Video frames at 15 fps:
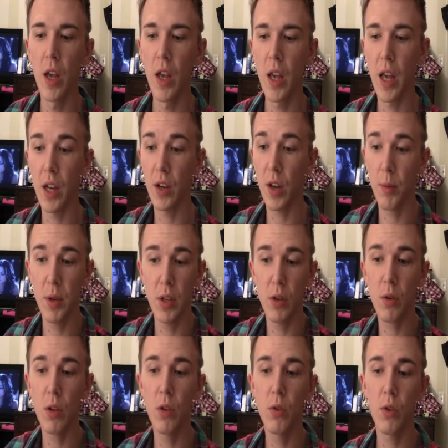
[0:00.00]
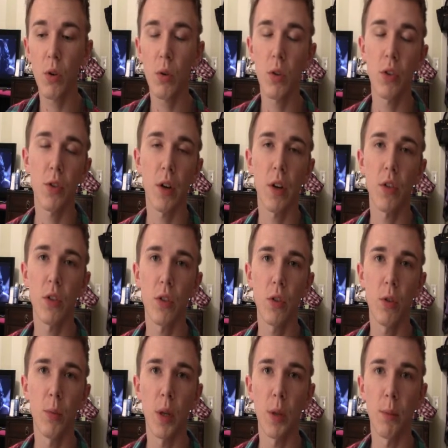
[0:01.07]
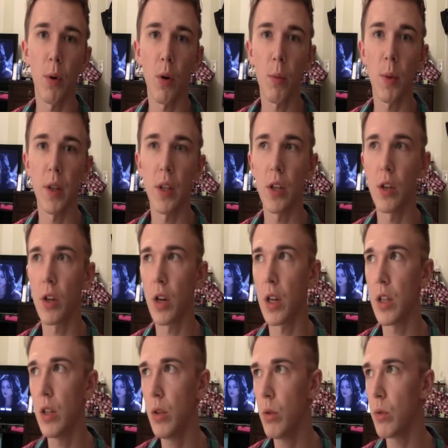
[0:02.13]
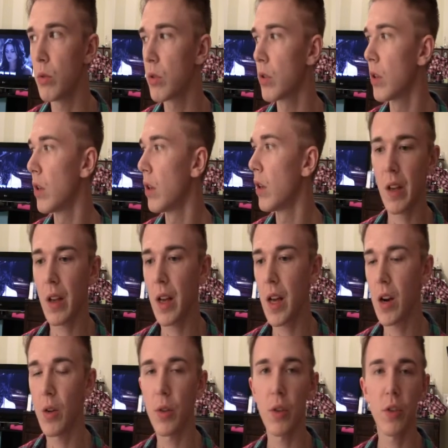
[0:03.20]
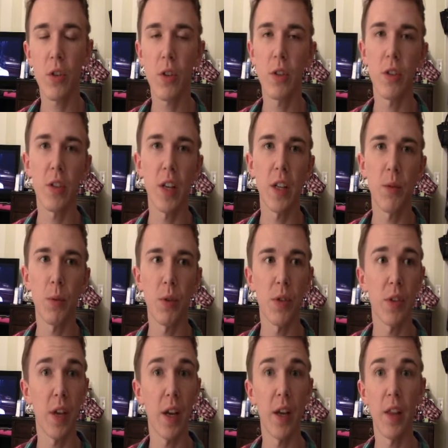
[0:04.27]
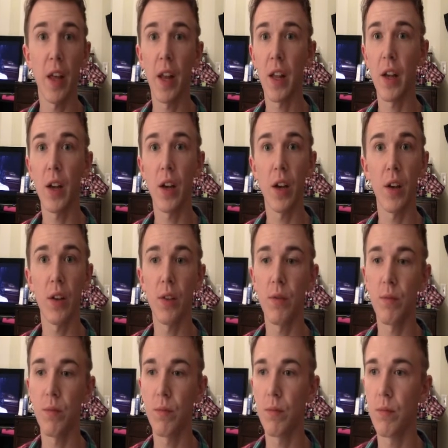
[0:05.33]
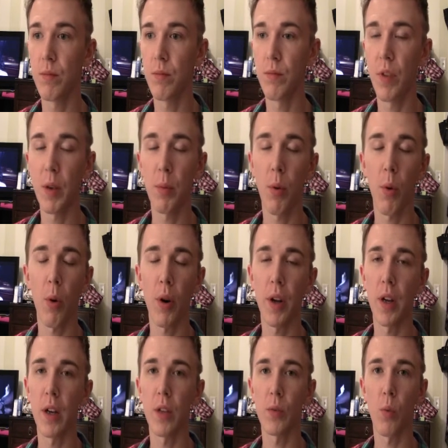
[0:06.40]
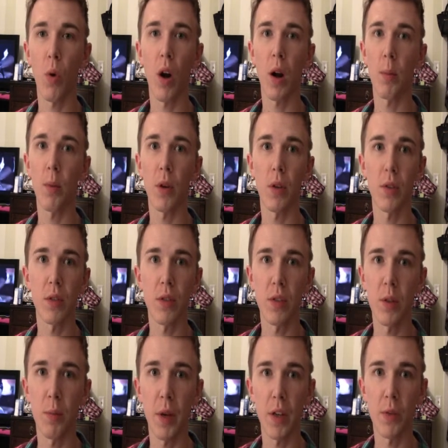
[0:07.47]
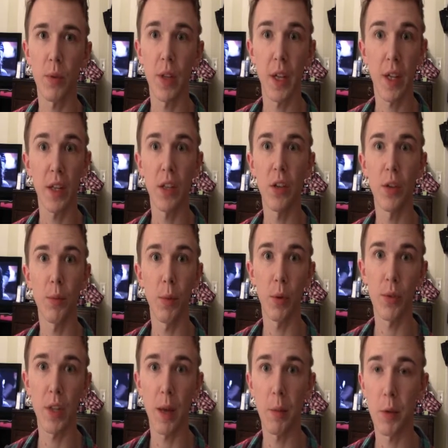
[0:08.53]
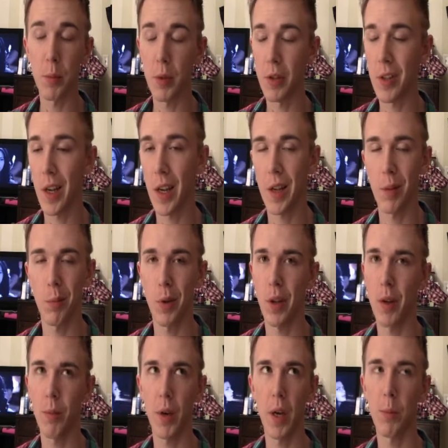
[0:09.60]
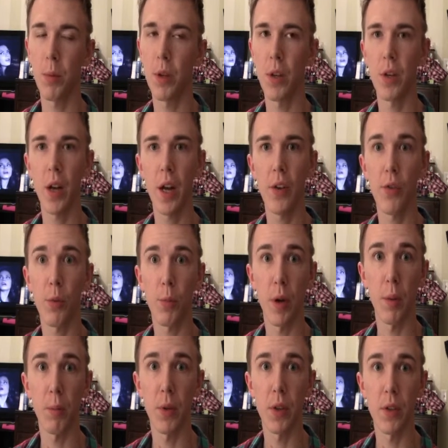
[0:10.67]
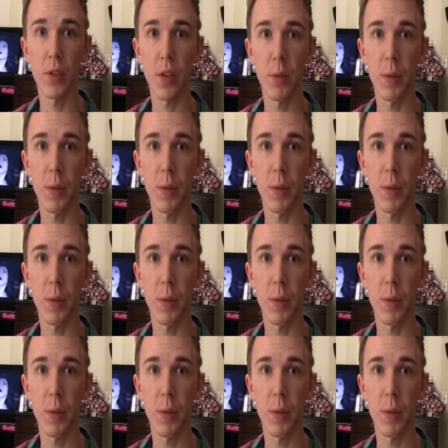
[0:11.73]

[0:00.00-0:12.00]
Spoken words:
And you can use your own discretion too about the Pokemon that you're going to use. I don't know, there's certain sites where say that Vaporeon's Water Pulse is the best one that can deal the most damage per second, but in my opinion, Hydro Pump is.